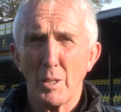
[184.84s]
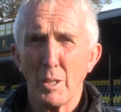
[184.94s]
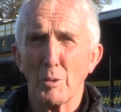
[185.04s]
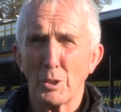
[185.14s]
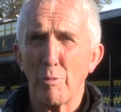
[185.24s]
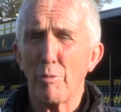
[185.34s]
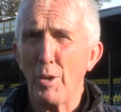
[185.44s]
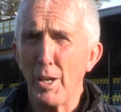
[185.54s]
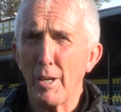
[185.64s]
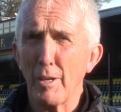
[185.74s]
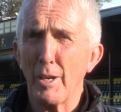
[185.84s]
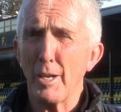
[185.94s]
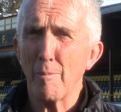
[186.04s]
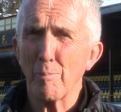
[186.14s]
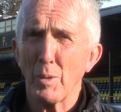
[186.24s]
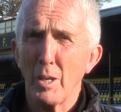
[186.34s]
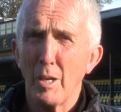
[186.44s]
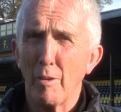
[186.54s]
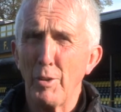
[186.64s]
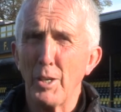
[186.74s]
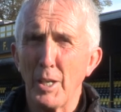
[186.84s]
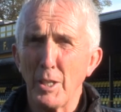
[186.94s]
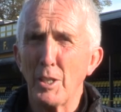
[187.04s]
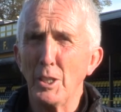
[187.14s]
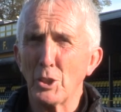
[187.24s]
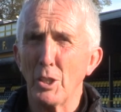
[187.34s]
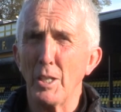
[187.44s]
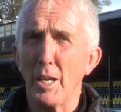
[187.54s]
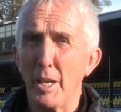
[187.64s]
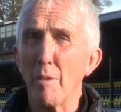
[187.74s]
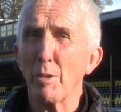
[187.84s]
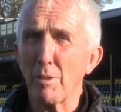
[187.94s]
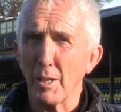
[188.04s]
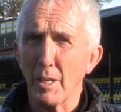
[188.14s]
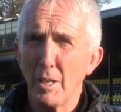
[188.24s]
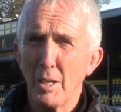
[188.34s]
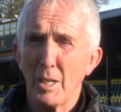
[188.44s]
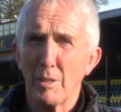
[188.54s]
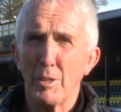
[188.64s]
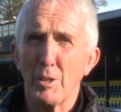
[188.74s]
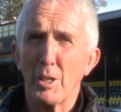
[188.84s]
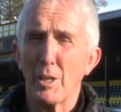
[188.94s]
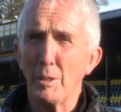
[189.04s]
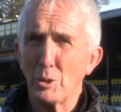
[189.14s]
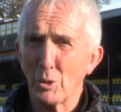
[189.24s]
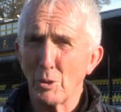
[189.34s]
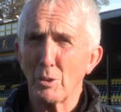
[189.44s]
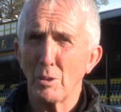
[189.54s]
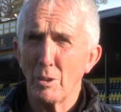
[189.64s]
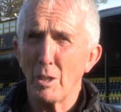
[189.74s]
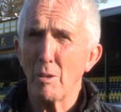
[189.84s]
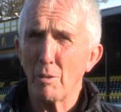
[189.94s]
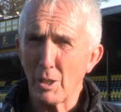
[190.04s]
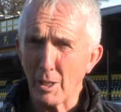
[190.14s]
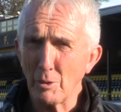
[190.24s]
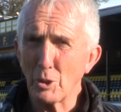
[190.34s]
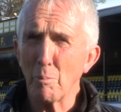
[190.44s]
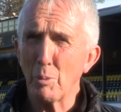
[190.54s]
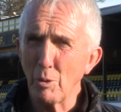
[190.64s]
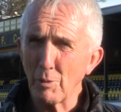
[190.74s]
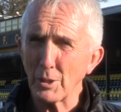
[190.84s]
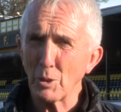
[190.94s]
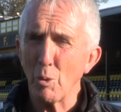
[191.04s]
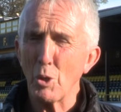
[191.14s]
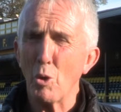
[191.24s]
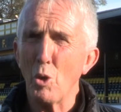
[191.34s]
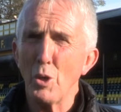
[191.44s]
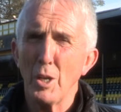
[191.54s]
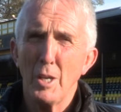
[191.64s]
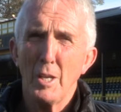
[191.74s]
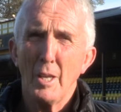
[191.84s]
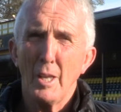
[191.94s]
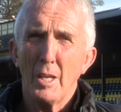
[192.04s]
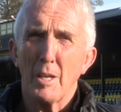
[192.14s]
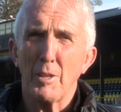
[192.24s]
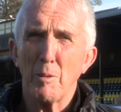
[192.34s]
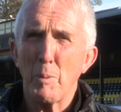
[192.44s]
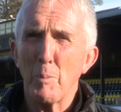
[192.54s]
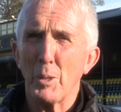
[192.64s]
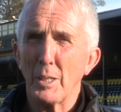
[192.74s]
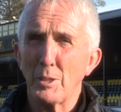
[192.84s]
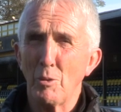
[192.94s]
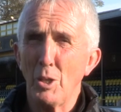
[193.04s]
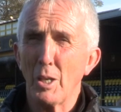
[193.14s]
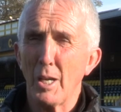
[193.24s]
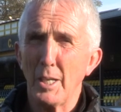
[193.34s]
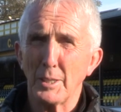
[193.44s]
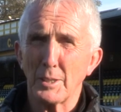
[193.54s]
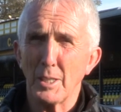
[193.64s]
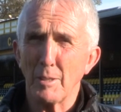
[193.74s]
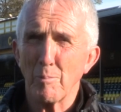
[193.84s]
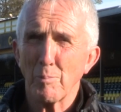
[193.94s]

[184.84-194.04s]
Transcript: there was a fair um, a fair increase in, in everything. I think the crowds are the crowds improved as it went on. I think people had to realise that